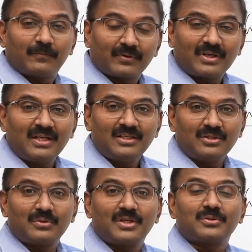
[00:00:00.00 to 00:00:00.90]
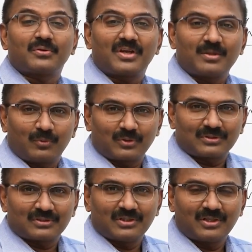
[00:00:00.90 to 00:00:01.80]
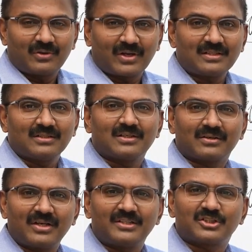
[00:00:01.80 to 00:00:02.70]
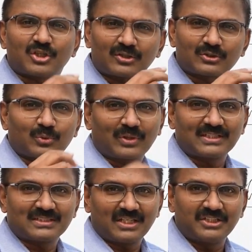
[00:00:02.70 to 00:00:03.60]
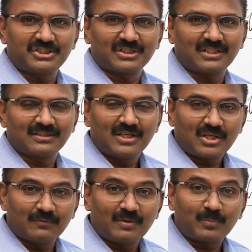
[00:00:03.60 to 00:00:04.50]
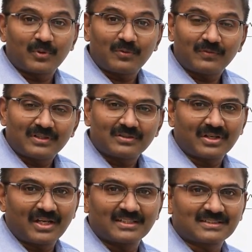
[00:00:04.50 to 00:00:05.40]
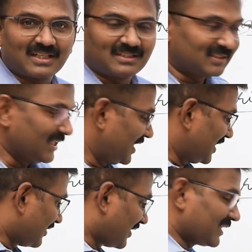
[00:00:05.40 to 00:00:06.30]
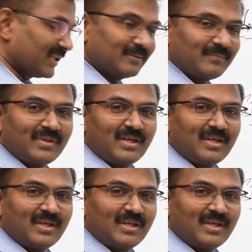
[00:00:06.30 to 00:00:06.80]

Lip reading: For reading, you need to read books. Right? Read short stories initially. You will improve your reading skills. Writing.